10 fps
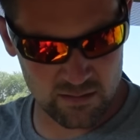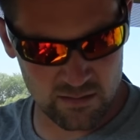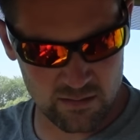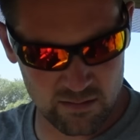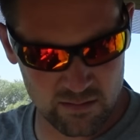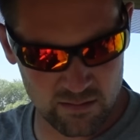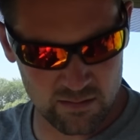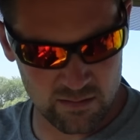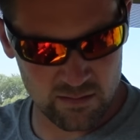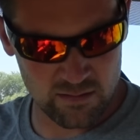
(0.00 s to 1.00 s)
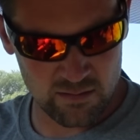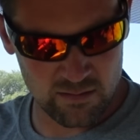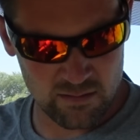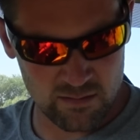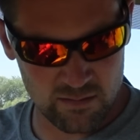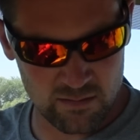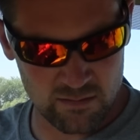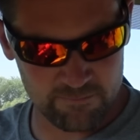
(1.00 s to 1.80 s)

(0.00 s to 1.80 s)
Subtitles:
No one is speaking in this clip.